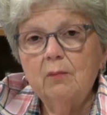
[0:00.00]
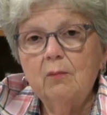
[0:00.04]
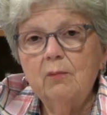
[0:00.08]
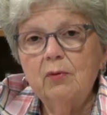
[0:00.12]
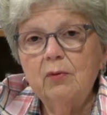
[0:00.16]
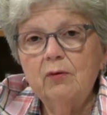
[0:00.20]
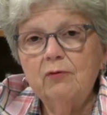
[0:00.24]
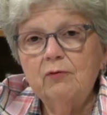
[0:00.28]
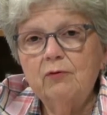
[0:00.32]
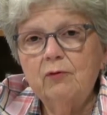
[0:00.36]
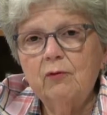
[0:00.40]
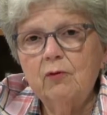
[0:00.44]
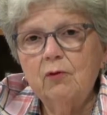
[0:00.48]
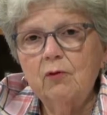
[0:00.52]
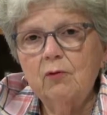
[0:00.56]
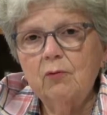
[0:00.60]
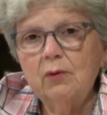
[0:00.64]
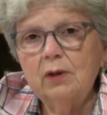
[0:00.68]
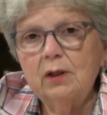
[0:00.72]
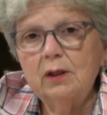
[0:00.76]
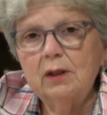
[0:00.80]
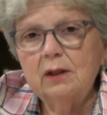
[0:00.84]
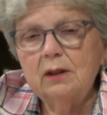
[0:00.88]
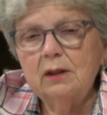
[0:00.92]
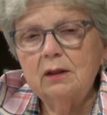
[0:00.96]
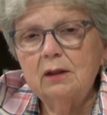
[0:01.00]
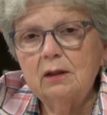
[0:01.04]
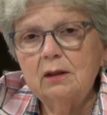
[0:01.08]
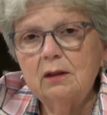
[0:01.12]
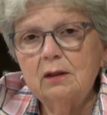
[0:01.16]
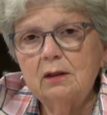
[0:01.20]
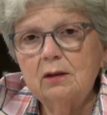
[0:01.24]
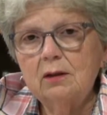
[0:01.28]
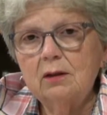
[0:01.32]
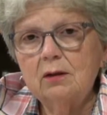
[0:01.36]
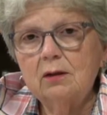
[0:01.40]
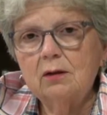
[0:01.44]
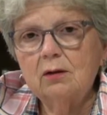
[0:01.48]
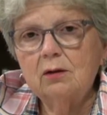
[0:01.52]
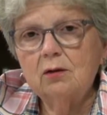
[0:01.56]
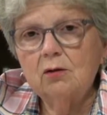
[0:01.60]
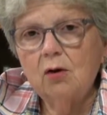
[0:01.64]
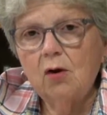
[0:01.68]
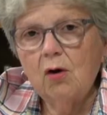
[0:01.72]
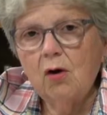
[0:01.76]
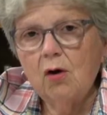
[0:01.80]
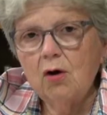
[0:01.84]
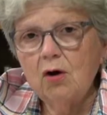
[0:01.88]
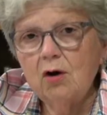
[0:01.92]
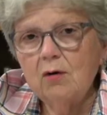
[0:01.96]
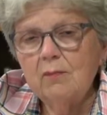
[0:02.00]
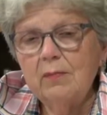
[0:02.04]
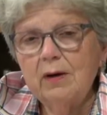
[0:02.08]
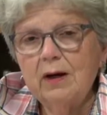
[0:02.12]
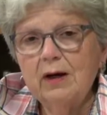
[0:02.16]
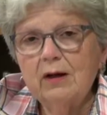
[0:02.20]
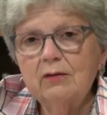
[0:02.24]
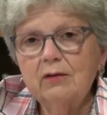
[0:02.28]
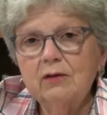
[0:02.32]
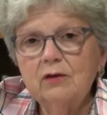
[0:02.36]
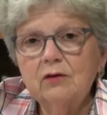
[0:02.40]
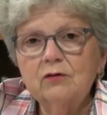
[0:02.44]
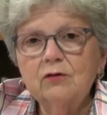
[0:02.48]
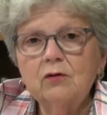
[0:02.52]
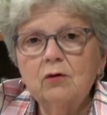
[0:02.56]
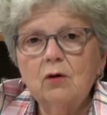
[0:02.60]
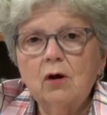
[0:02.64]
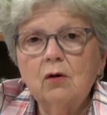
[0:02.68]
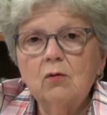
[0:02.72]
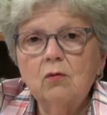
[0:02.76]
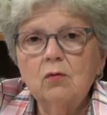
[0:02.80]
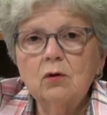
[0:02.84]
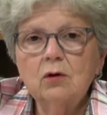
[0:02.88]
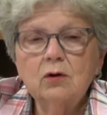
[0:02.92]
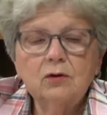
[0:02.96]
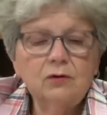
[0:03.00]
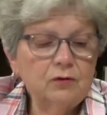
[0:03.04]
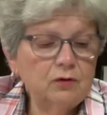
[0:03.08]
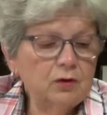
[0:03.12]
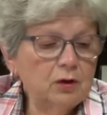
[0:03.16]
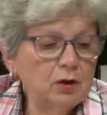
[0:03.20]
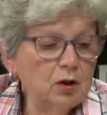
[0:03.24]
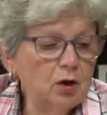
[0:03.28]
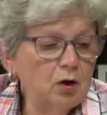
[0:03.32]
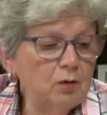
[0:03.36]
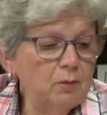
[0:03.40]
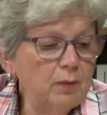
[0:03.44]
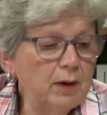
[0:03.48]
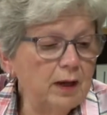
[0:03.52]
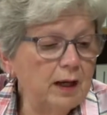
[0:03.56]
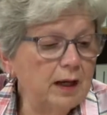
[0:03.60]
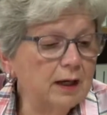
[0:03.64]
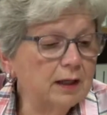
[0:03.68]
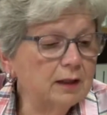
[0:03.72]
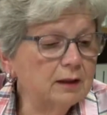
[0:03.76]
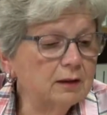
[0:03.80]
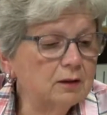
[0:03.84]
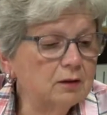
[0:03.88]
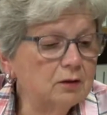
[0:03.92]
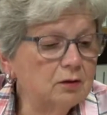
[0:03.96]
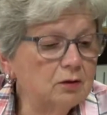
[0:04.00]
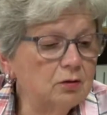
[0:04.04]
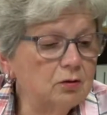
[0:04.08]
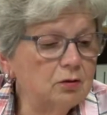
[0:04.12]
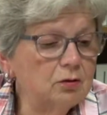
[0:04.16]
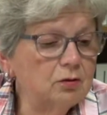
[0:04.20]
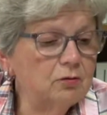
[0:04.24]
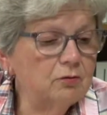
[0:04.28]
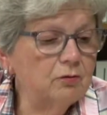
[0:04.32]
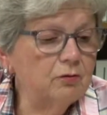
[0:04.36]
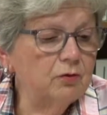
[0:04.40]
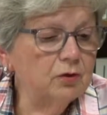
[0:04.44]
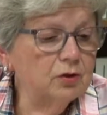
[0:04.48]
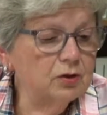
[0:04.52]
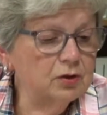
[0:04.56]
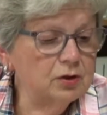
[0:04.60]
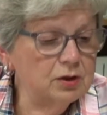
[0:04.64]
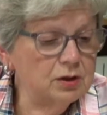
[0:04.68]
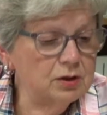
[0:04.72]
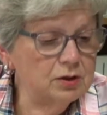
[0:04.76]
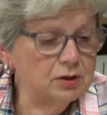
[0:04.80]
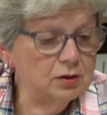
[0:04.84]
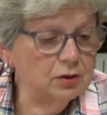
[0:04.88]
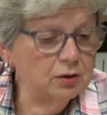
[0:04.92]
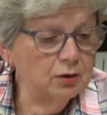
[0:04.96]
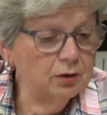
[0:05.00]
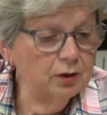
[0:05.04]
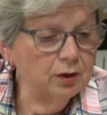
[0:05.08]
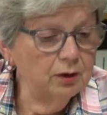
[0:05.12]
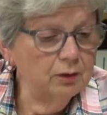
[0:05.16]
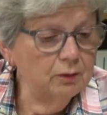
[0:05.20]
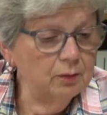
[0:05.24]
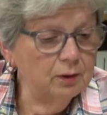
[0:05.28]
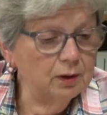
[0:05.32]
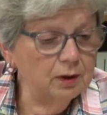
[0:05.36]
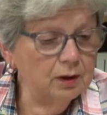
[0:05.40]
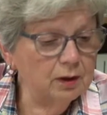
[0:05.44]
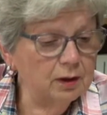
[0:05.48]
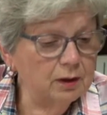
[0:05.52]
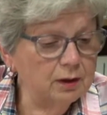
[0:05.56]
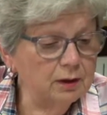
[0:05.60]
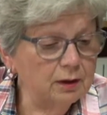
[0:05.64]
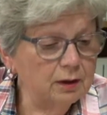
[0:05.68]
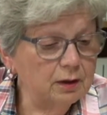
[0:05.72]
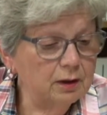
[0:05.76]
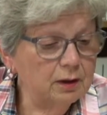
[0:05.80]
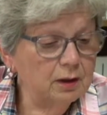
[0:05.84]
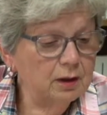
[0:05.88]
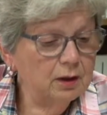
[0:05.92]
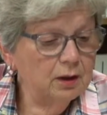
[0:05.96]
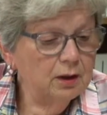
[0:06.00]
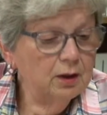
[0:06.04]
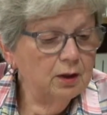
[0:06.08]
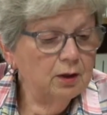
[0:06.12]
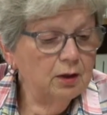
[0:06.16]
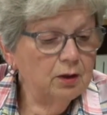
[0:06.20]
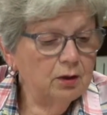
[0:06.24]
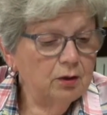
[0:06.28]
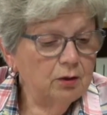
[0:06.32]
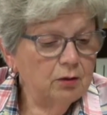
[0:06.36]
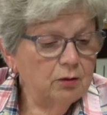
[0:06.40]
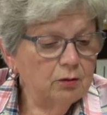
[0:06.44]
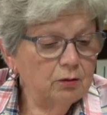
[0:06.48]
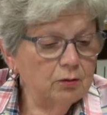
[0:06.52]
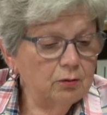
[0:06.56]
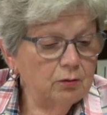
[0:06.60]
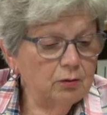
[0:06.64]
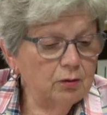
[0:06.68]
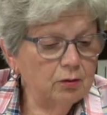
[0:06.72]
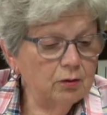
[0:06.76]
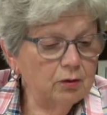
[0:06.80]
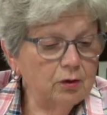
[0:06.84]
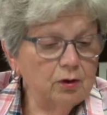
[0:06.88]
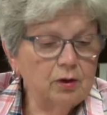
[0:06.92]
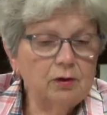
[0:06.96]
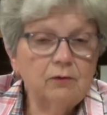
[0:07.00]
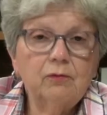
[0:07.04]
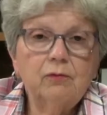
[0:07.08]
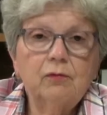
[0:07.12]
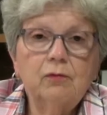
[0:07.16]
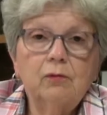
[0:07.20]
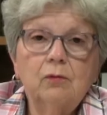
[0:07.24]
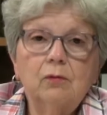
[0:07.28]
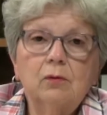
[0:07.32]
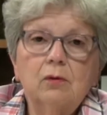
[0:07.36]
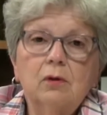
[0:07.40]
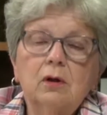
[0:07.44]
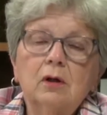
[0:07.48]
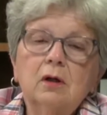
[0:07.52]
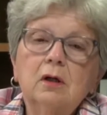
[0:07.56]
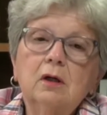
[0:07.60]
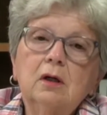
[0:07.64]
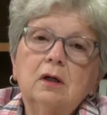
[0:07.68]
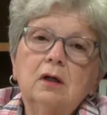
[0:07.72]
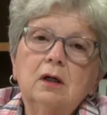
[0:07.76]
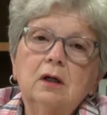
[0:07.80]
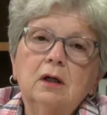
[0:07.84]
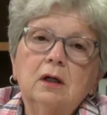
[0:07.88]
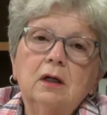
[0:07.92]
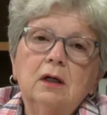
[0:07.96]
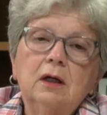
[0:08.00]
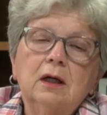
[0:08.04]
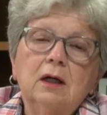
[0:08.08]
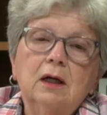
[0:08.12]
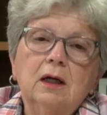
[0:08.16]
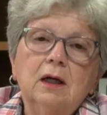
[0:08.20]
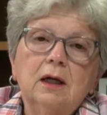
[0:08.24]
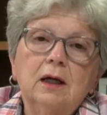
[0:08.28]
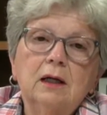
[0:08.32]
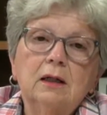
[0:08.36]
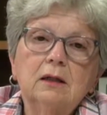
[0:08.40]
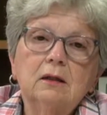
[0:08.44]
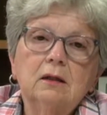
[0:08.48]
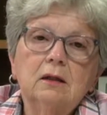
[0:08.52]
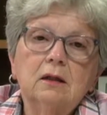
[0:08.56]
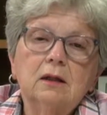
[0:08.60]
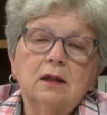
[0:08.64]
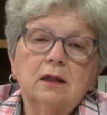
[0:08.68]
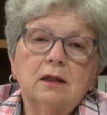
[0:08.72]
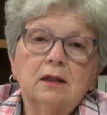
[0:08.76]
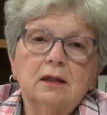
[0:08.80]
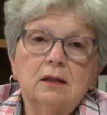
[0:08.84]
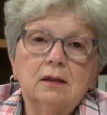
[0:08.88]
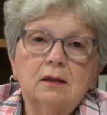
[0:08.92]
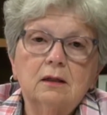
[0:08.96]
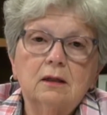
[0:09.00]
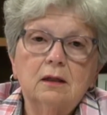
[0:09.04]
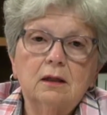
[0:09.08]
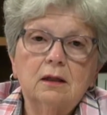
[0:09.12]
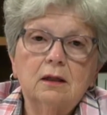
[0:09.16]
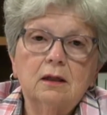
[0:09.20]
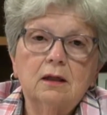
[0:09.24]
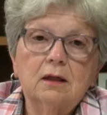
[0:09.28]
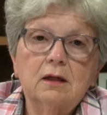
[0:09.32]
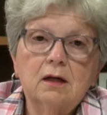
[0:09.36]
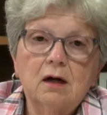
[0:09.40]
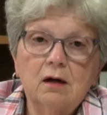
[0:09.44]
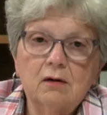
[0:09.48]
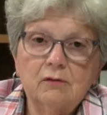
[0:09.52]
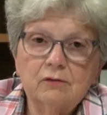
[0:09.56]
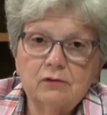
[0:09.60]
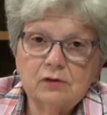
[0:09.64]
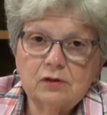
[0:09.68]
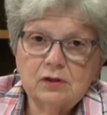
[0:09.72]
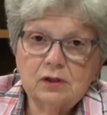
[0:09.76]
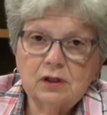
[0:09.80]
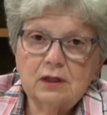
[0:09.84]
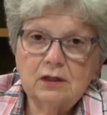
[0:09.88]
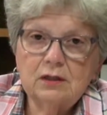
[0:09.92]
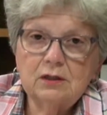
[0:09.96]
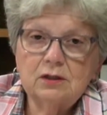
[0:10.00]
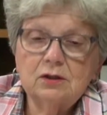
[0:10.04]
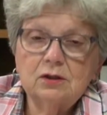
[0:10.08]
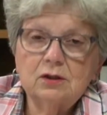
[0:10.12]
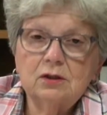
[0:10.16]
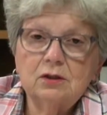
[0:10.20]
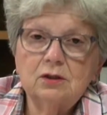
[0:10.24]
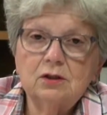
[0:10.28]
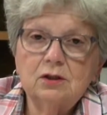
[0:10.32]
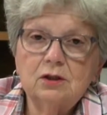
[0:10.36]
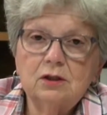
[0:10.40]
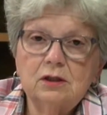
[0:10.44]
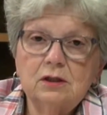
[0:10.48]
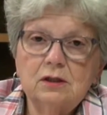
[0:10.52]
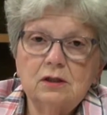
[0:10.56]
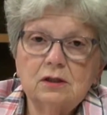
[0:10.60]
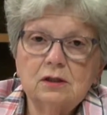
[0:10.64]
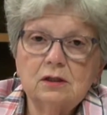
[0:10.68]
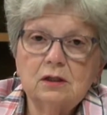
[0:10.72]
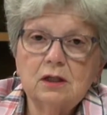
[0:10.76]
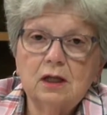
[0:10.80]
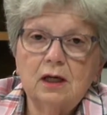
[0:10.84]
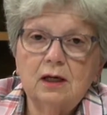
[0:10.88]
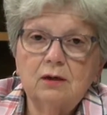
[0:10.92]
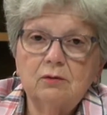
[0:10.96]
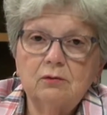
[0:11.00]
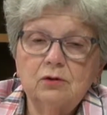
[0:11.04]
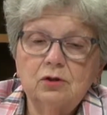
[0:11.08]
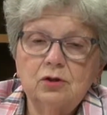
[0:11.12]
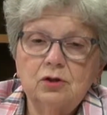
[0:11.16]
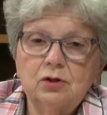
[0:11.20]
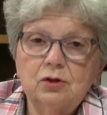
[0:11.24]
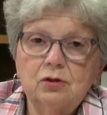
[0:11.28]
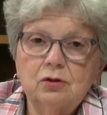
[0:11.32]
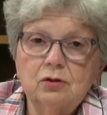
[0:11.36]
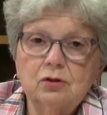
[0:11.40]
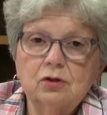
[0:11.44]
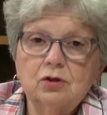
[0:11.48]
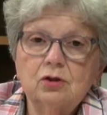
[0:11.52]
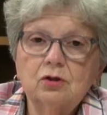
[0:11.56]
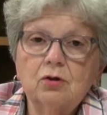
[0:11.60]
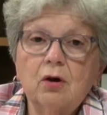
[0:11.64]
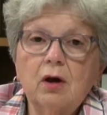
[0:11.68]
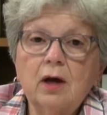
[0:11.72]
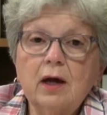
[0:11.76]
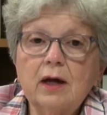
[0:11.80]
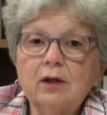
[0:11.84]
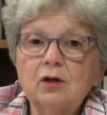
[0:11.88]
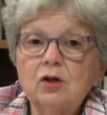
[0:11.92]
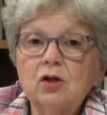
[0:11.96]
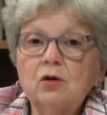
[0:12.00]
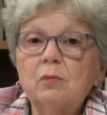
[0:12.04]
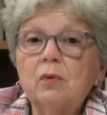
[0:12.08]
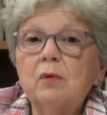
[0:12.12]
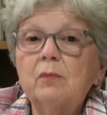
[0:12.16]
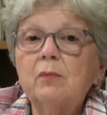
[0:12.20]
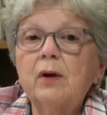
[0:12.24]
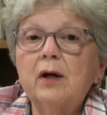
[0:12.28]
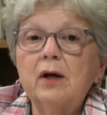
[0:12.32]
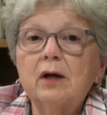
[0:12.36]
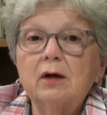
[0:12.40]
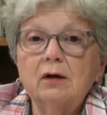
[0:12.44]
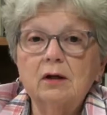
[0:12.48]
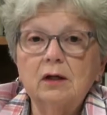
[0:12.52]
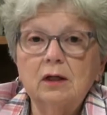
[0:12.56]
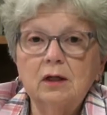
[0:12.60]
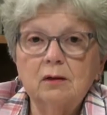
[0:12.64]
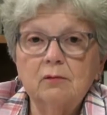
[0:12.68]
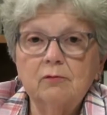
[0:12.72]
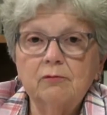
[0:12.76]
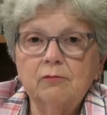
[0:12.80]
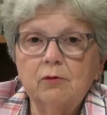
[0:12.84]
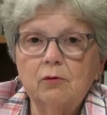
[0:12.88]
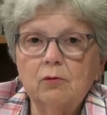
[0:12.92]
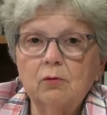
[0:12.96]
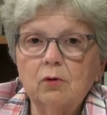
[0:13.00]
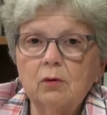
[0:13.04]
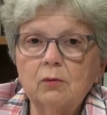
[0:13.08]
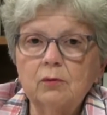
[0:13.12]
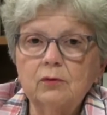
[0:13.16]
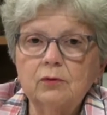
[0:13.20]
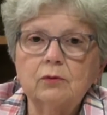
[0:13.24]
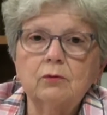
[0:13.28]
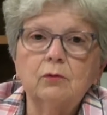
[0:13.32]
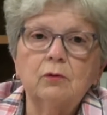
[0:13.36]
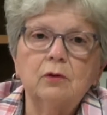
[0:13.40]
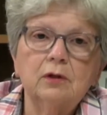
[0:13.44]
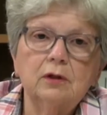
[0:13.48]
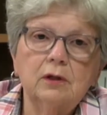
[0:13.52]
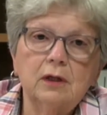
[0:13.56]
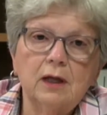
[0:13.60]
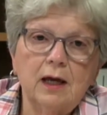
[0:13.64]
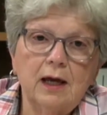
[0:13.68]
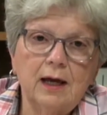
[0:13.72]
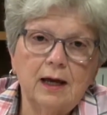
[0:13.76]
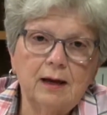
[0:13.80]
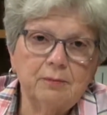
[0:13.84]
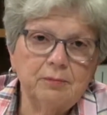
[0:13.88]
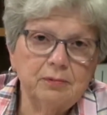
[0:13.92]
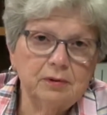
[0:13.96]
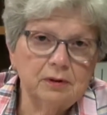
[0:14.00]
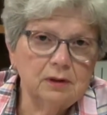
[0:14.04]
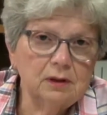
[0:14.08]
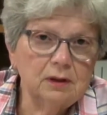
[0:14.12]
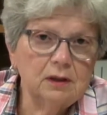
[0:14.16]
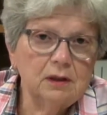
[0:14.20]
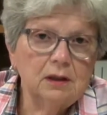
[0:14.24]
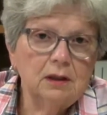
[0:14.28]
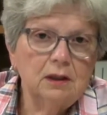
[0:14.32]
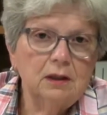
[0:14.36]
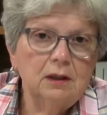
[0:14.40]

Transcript: Before we talk about this, though, I want us to go back to verses 31 through 34 and look at a conversation Jesus had with Judas, trying to prepare him for what was going to happen